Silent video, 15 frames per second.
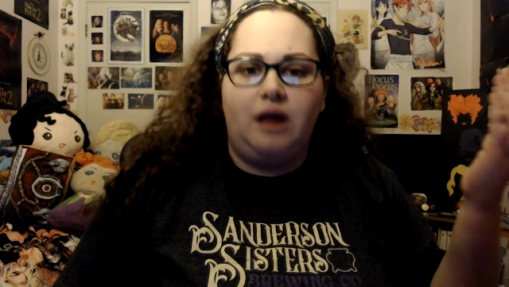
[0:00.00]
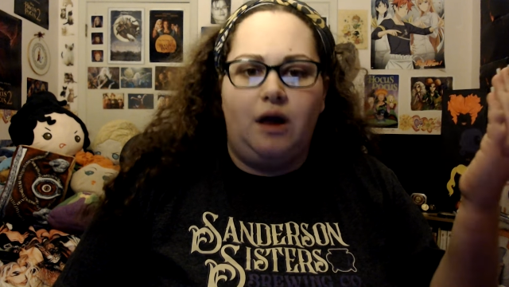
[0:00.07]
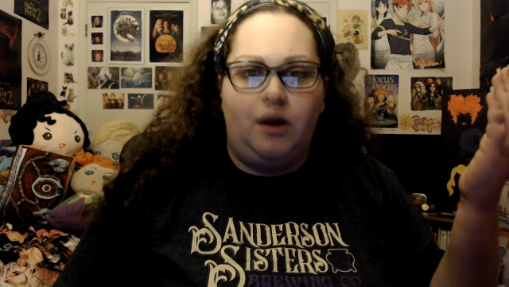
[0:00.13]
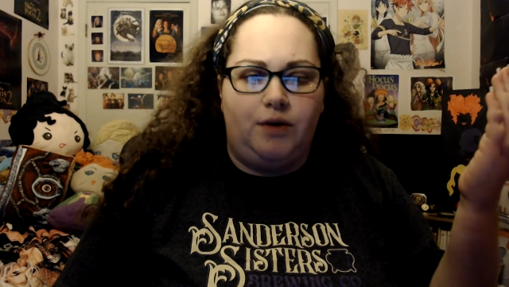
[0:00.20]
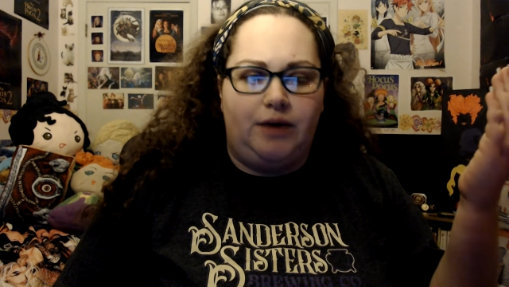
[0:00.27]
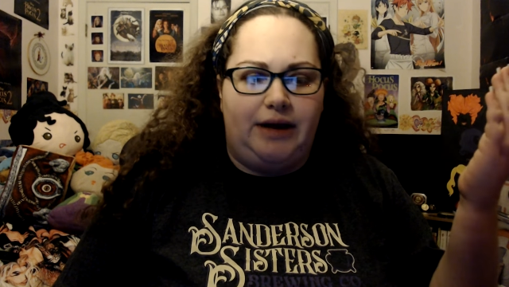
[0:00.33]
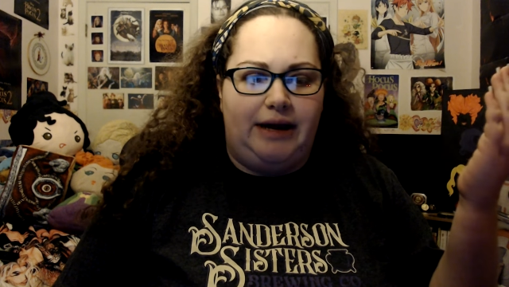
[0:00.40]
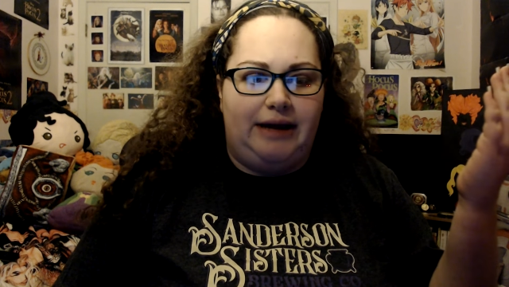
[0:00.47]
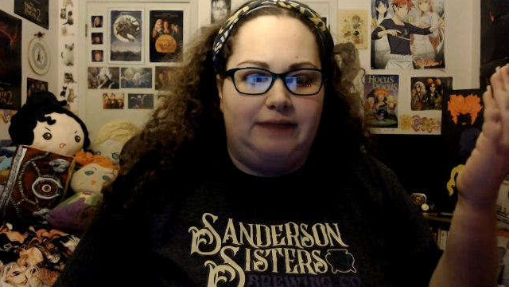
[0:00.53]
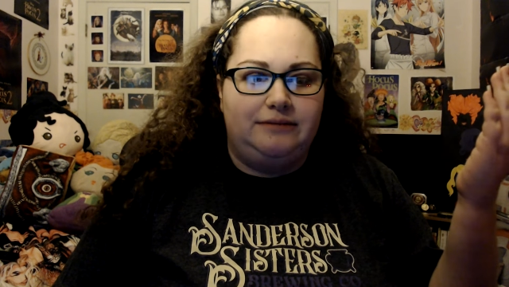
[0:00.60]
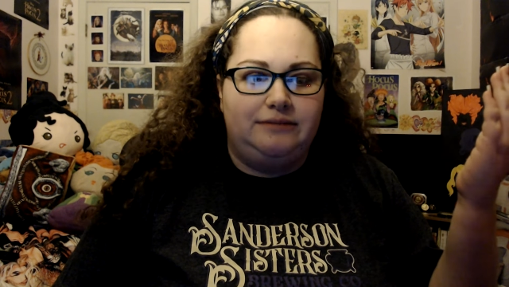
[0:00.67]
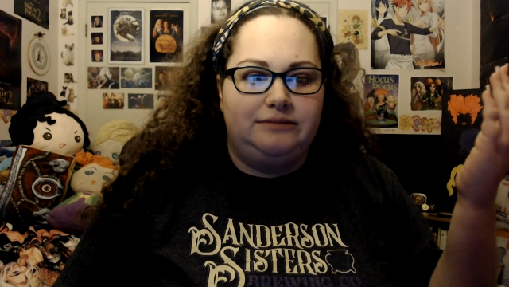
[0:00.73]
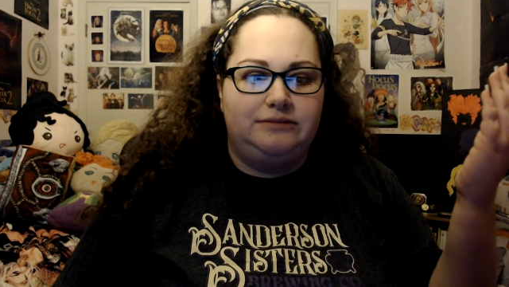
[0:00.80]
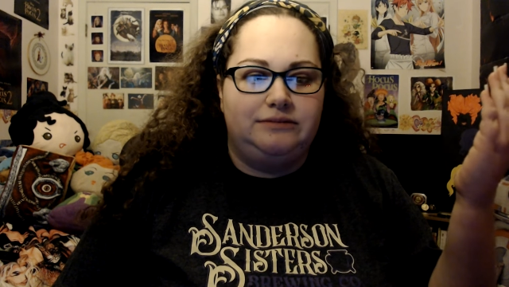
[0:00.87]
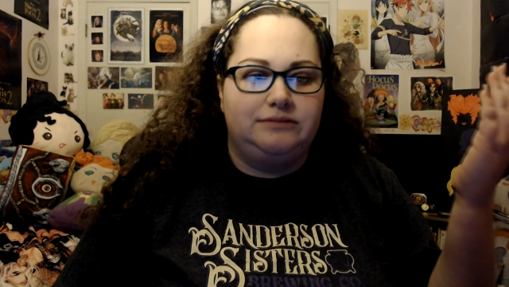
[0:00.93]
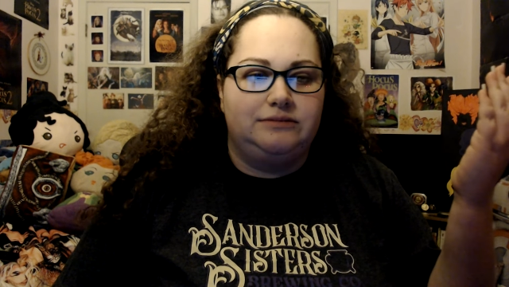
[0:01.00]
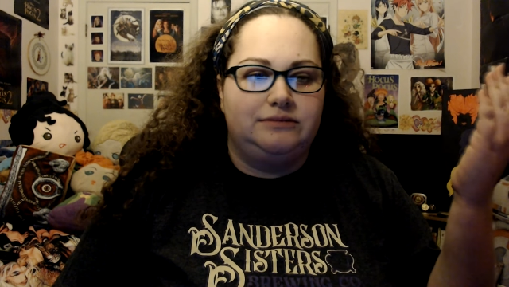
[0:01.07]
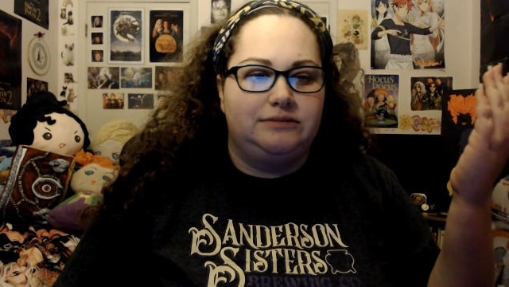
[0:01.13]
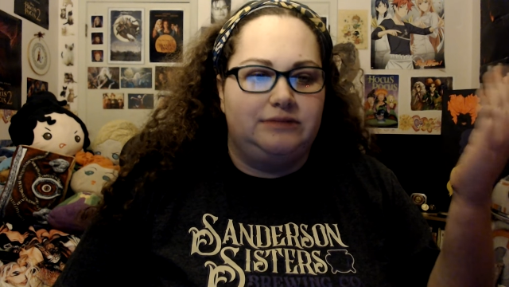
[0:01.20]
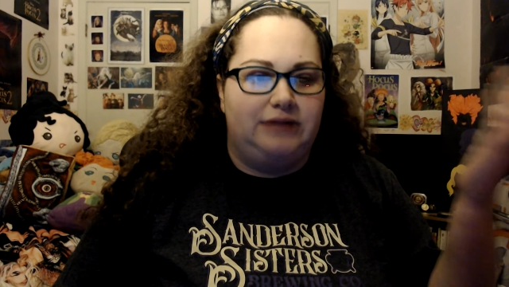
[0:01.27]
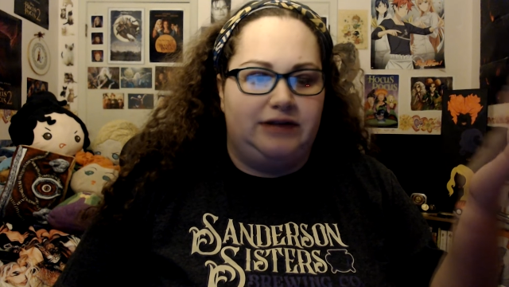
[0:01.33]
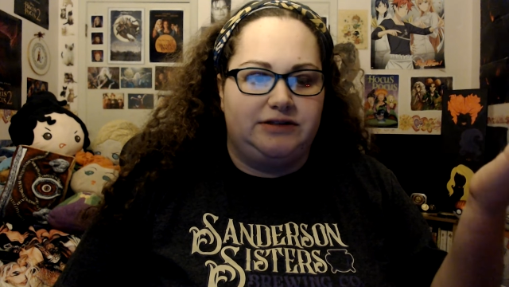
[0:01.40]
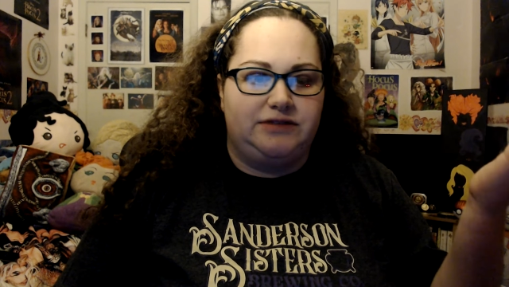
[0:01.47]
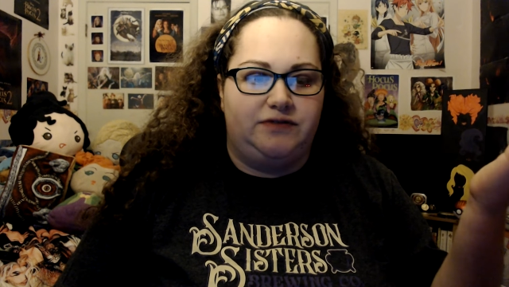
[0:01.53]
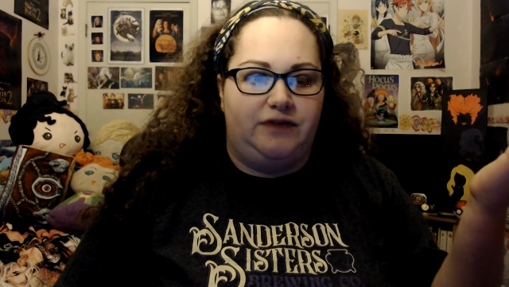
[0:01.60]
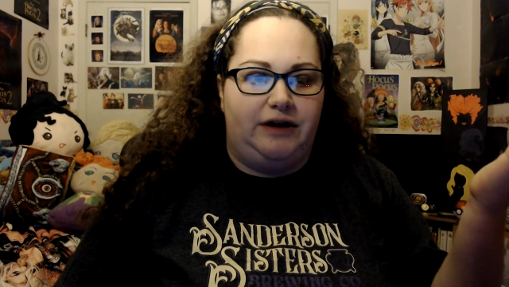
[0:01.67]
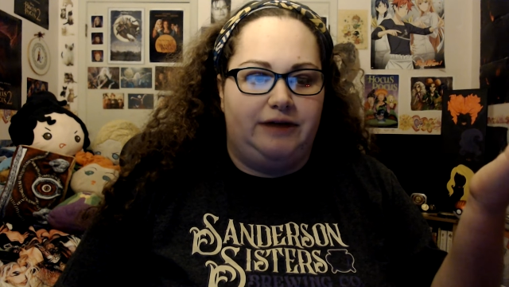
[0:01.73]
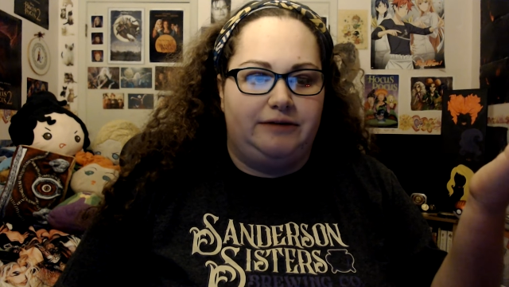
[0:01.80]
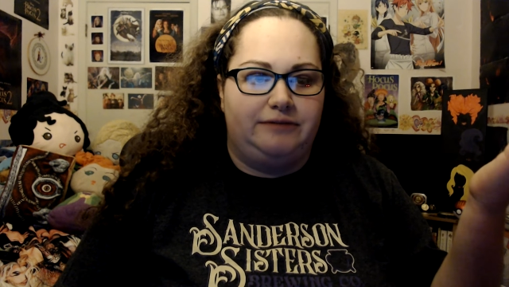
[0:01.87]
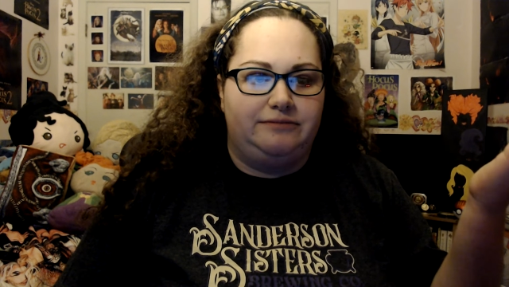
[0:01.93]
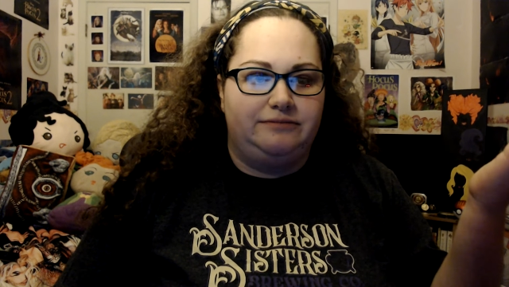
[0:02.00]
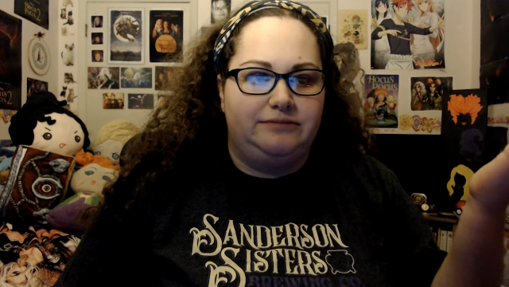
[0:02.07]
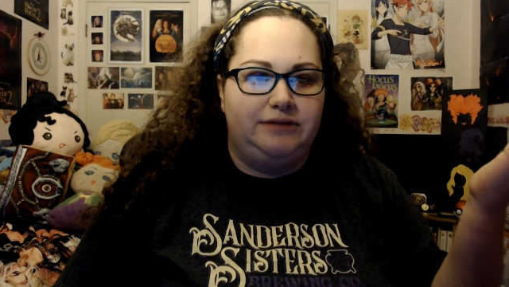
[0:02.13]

Okay. That's fine.